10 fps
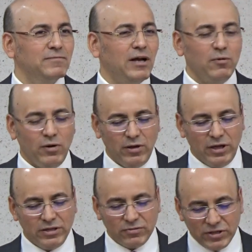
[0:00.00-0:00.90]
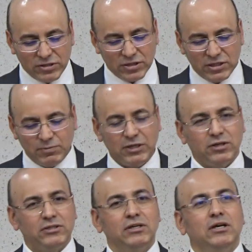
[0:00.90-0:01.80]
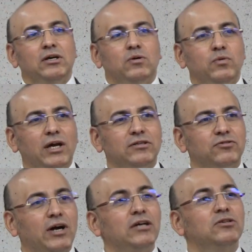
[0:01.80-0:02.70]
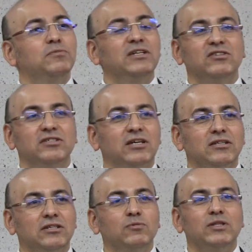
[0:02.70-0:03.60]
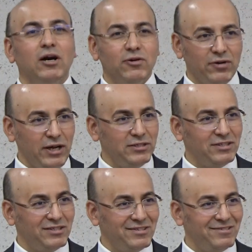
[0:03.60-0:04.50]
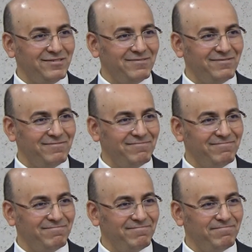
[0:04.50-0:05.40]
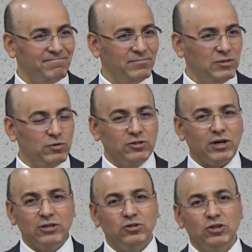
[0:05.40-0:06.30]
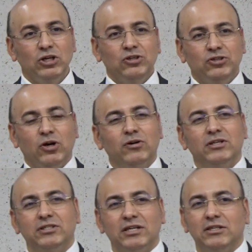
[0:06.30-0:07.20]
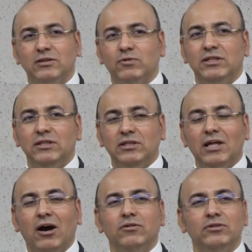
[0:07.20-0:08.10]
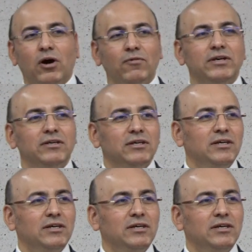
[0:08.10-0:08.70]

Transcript: Uh, and the reason is because we are trying to build Christianity without Christ. We try to show Christianity without knowing